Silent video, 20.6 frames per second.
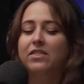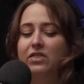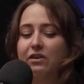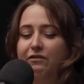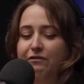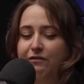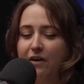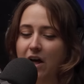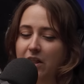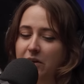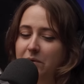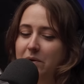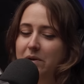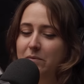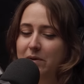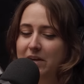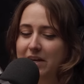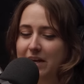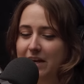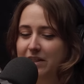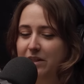The following
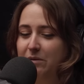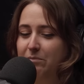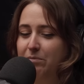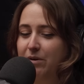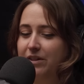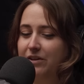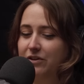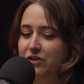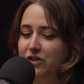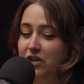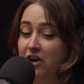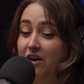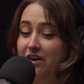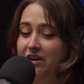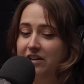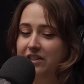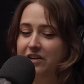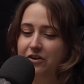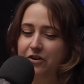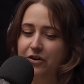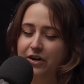weekend, the brothers
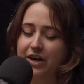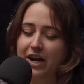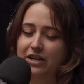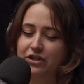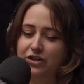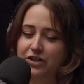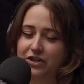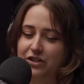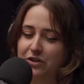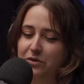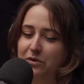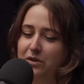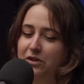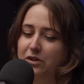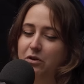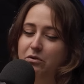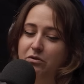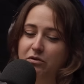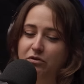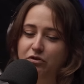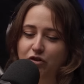carted their creation to a
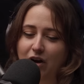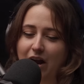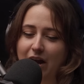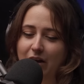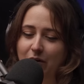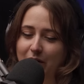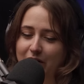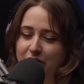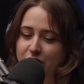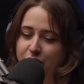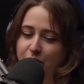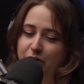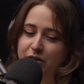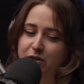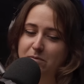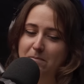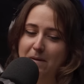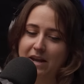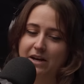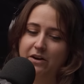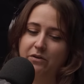local drag race for
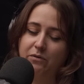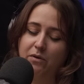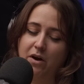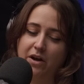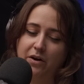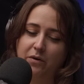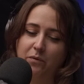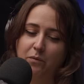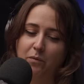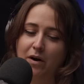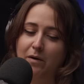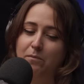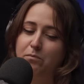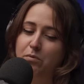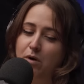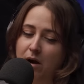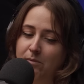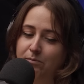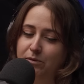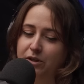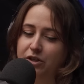its maiden run, where it
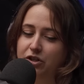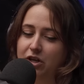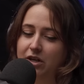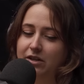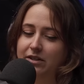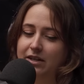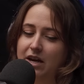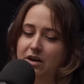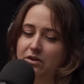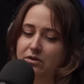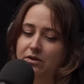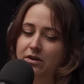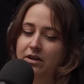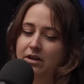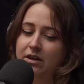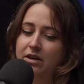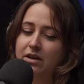promptly shut down.